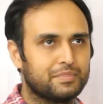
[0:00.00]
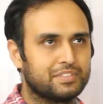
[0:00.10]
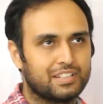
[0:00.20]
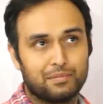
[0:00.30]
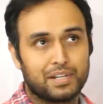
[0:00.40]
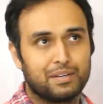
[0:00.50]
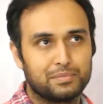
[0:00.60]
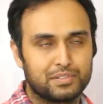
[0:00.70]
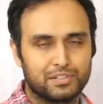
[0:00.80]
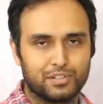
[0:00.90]

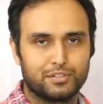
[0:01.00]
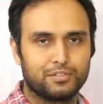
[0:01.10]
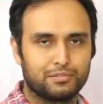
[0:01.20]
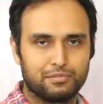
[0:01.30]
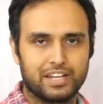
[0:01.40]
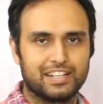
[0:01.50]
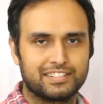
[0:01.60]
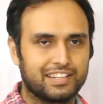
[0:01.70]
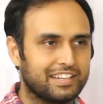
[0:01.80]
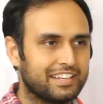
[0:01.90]
sometimes we can
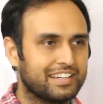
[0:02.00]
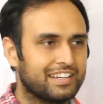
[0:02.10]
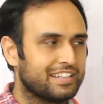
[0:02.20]
say